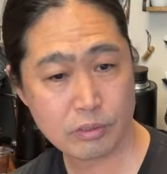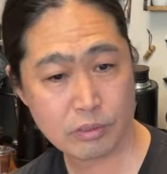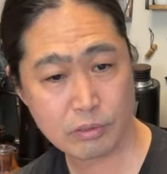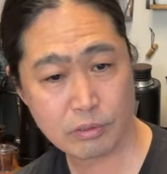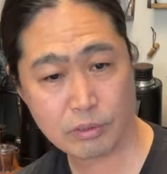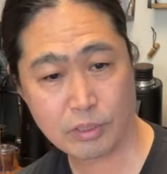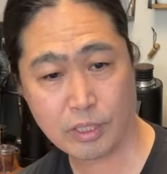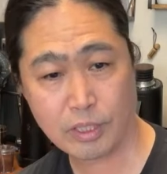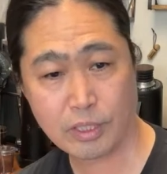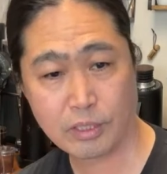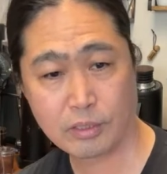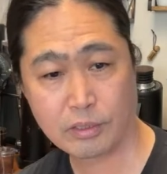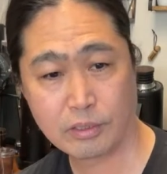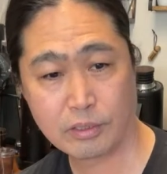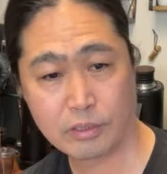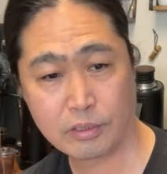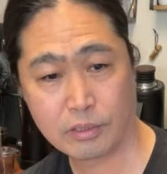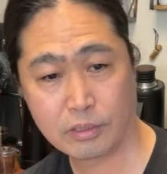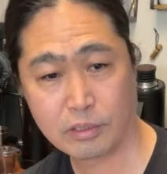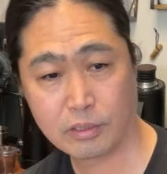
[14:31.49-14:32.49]
Okay,
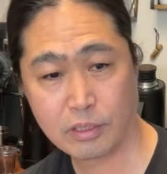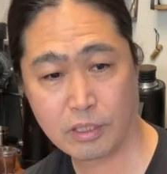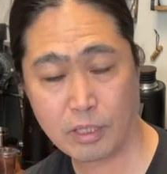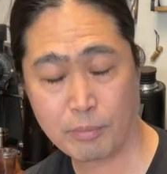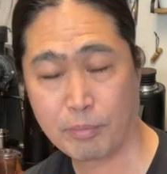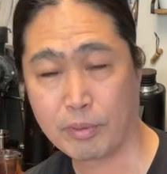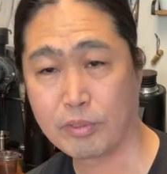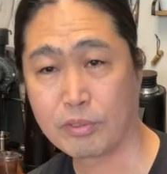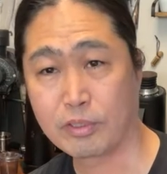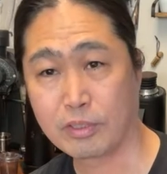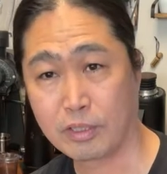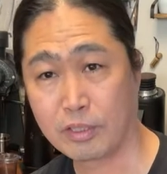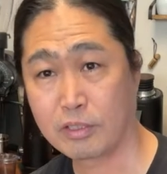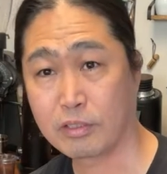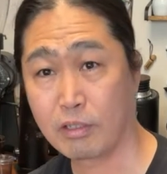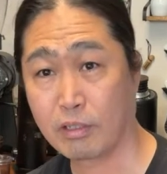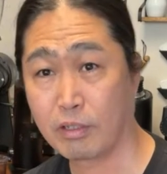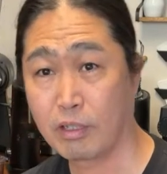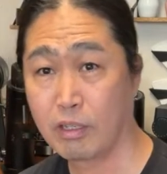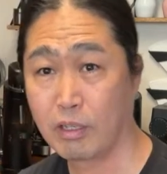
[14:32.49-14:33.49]
I mean it's, it's
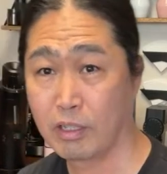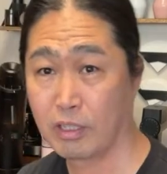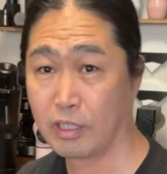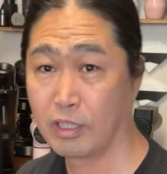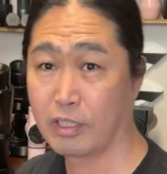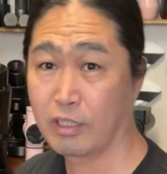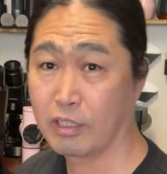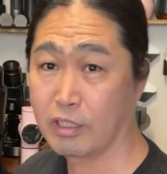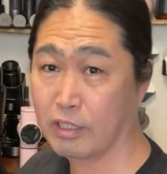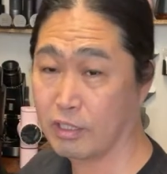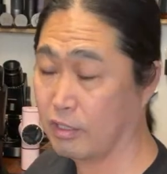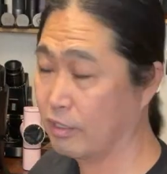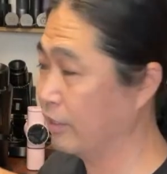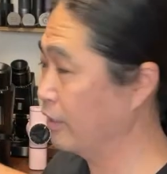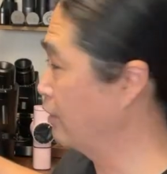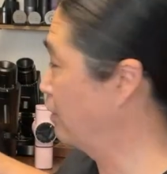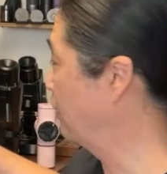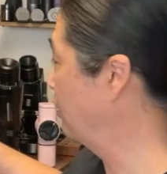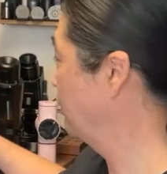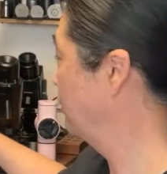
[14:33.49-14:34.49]
a little
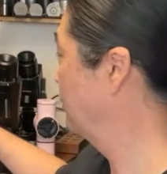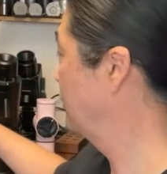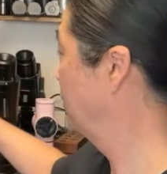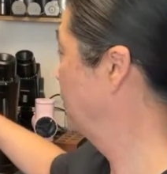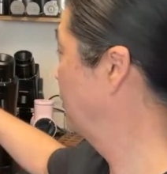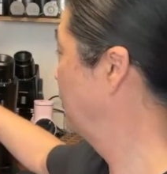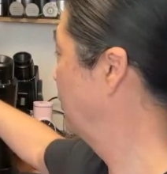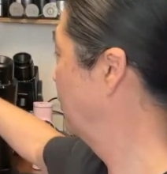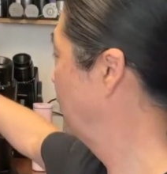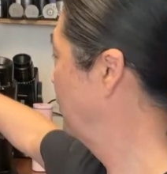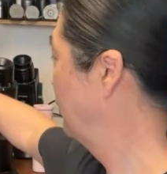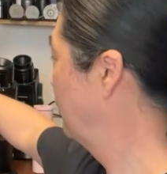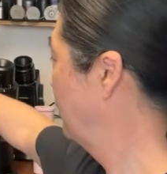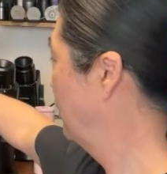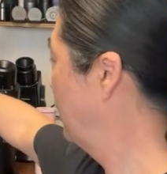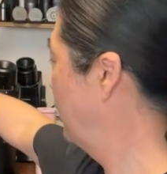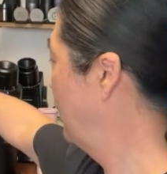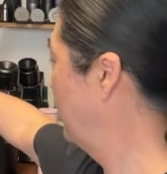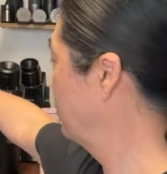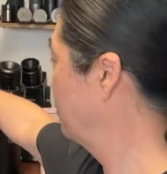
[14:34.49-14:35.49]
cleaner,
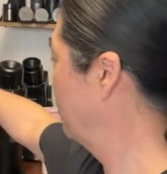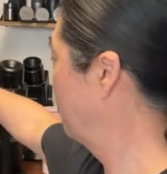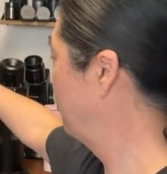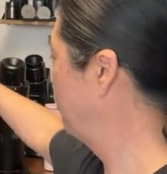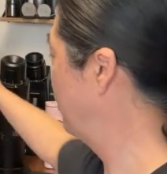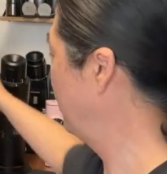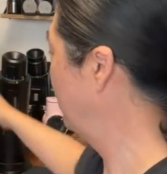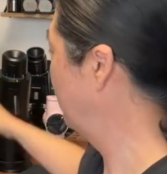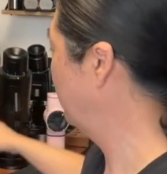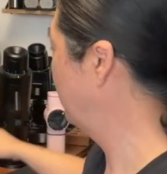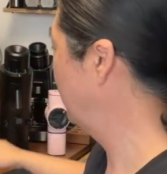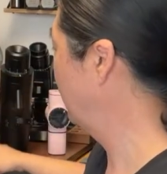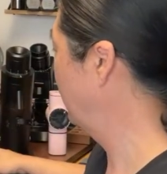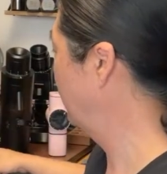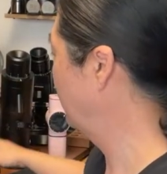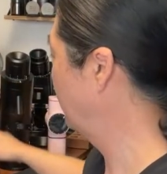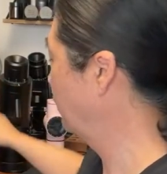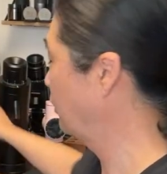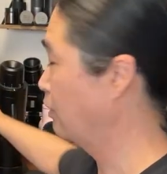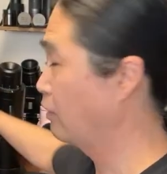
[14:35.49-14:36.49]
has a
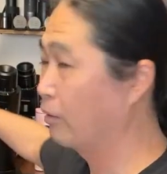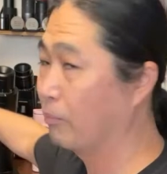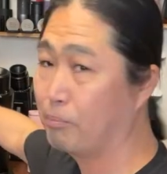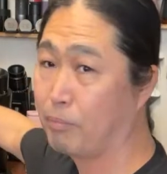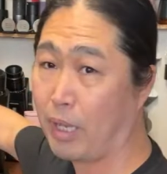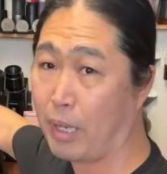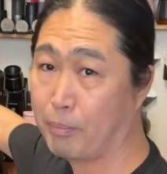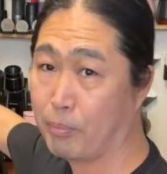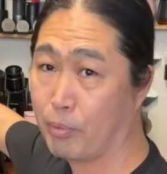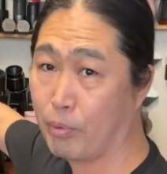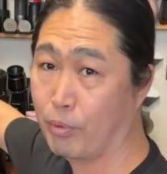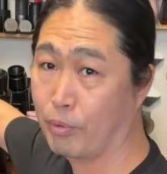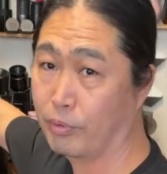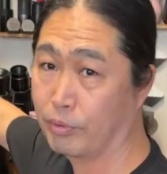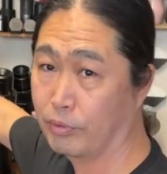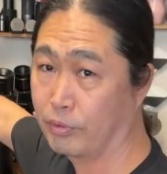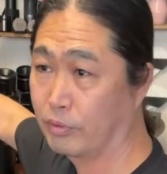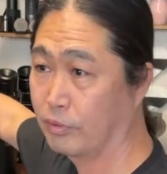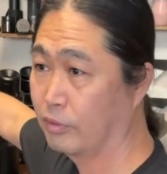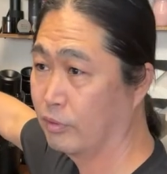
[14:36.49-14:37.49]
built-in you know popcorn
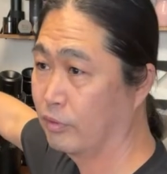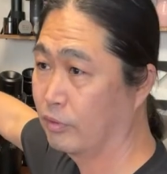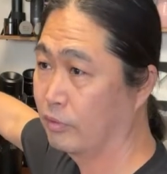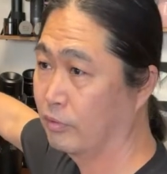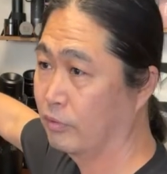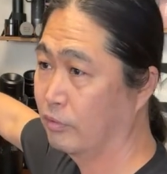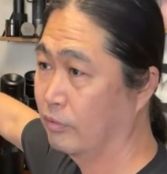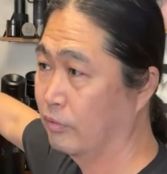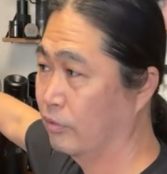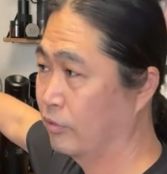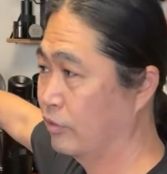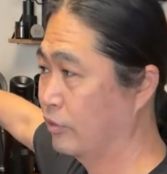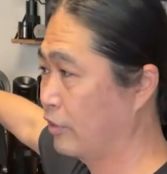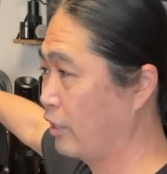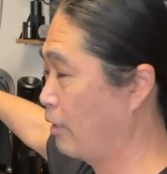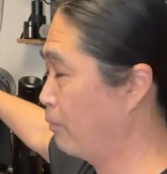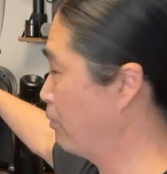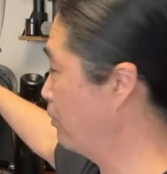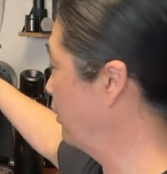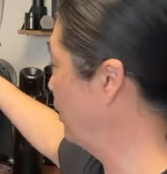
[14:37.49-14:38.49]

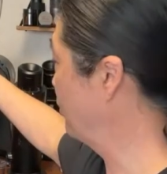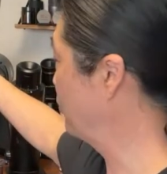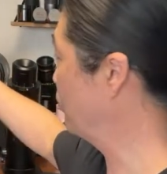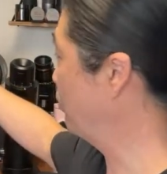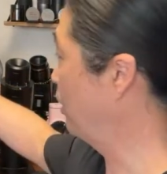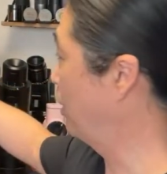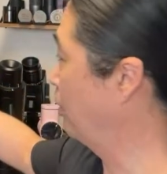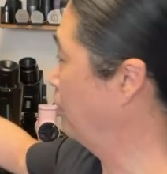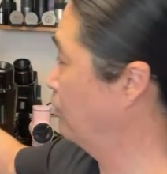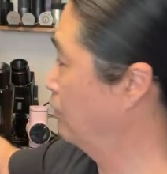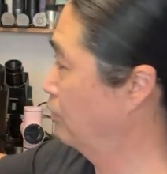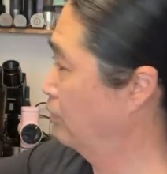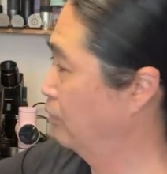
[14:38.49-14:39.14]
stopper as well.